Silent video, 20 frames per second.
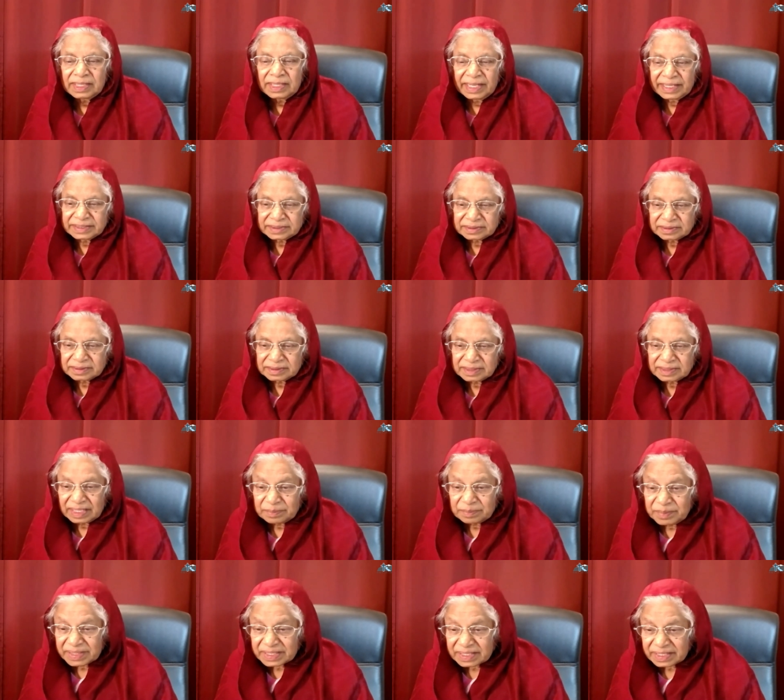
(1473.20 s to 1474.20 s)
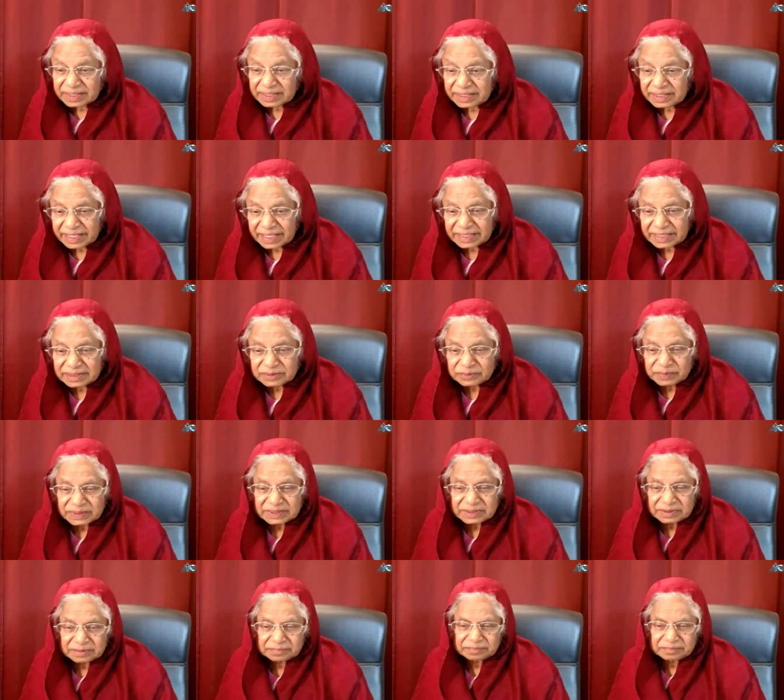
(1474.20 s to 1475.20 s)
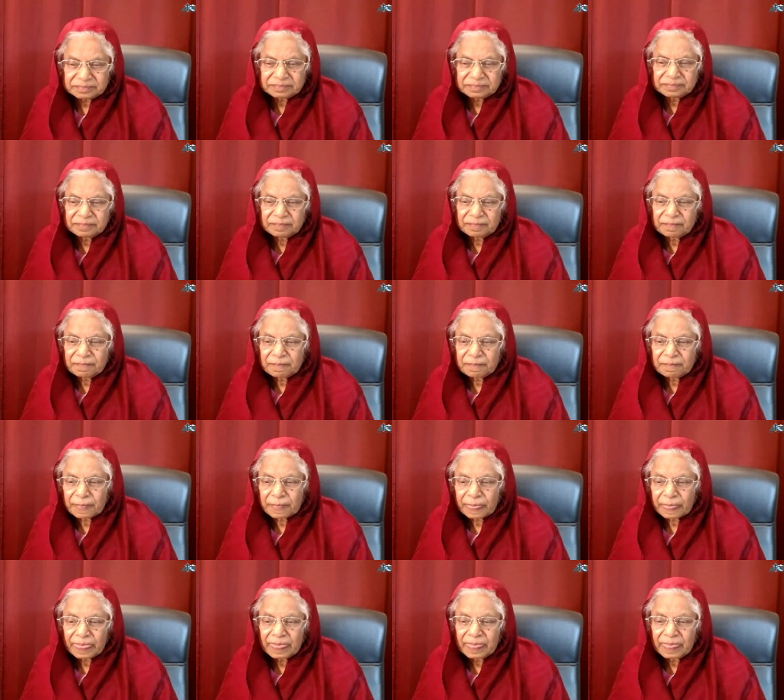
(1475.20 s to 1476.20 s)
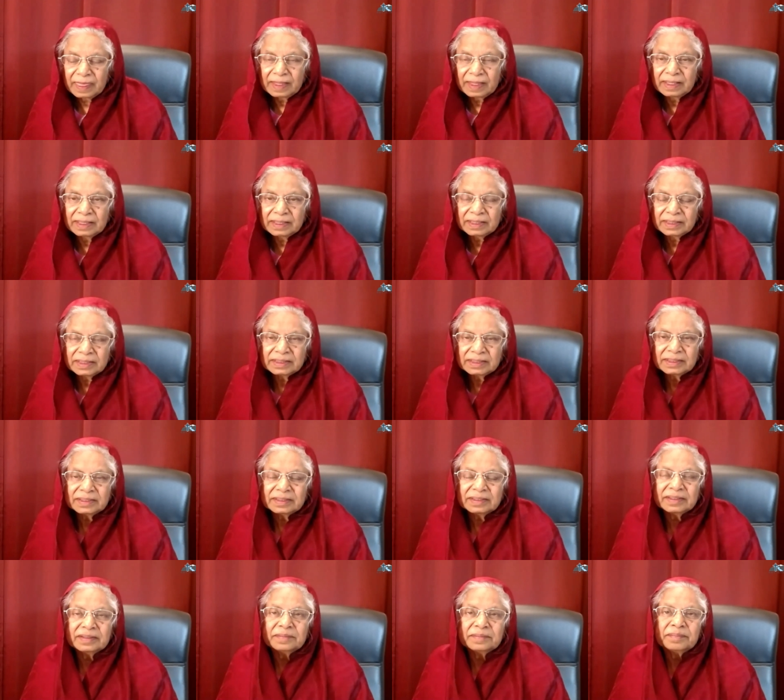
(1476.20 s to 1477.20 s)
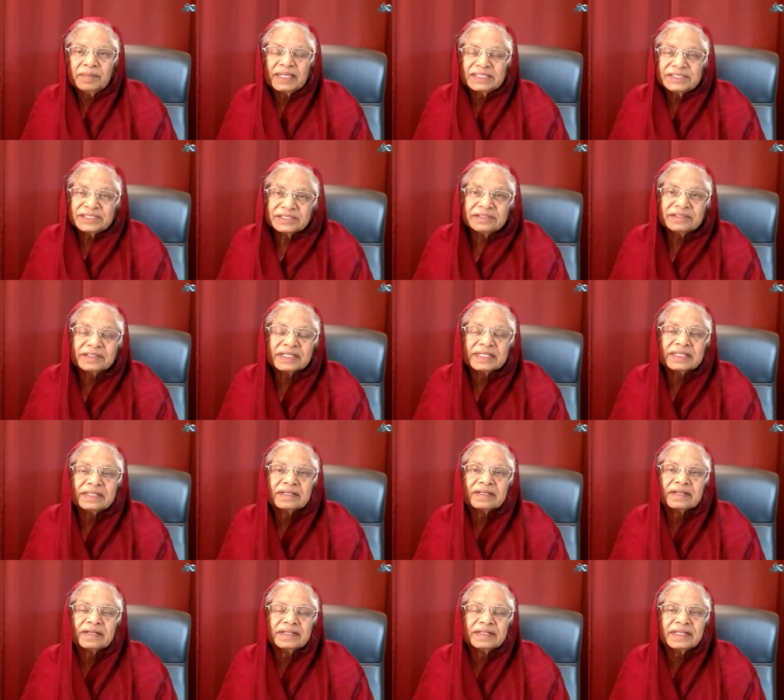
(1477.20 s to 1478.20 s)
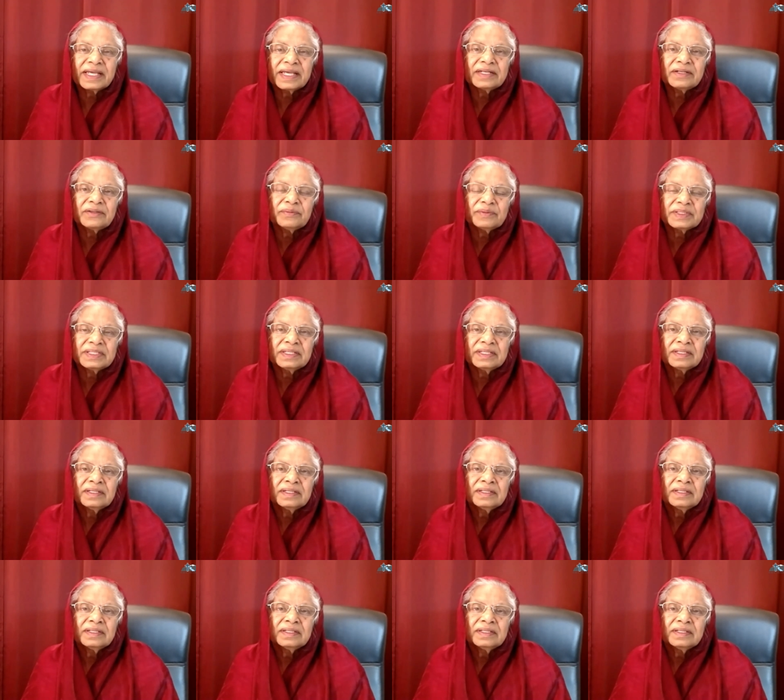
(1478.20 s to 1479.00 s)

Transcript: and I'll be content with uh, my children, content with